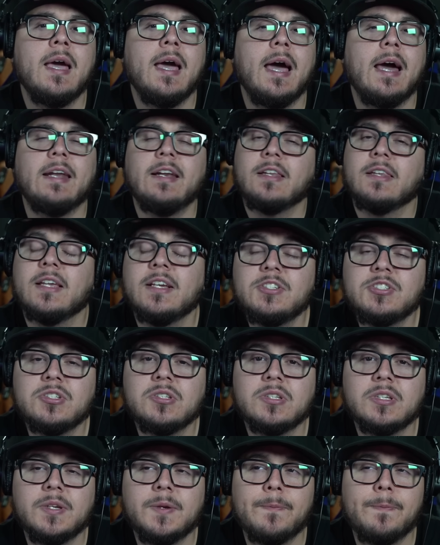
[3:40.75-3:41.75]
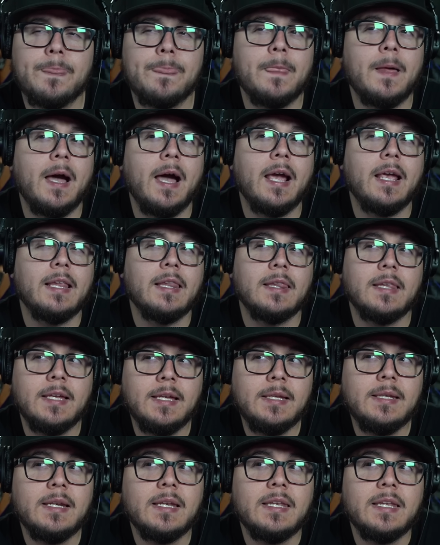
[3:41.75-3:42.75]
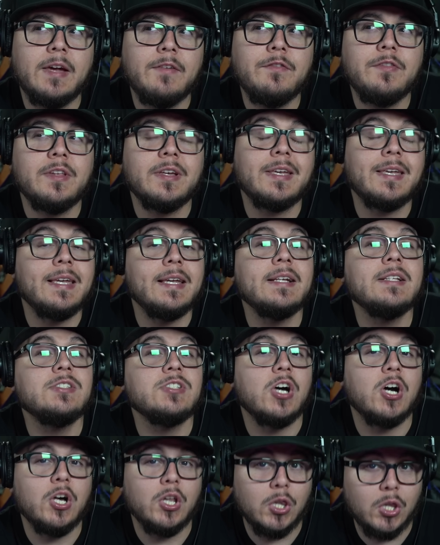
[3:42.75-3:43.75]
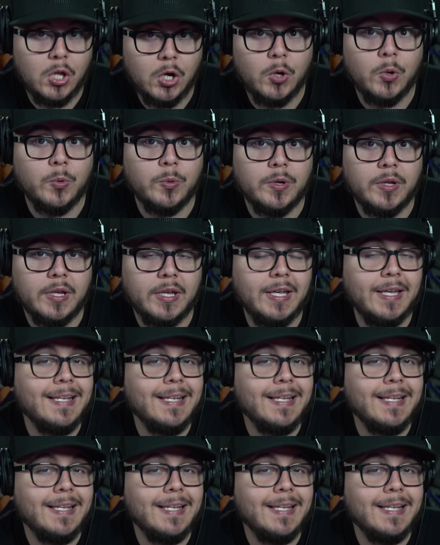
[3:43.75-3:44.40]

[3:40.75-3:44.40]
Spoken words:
And allegedly, Aileen left the kids alone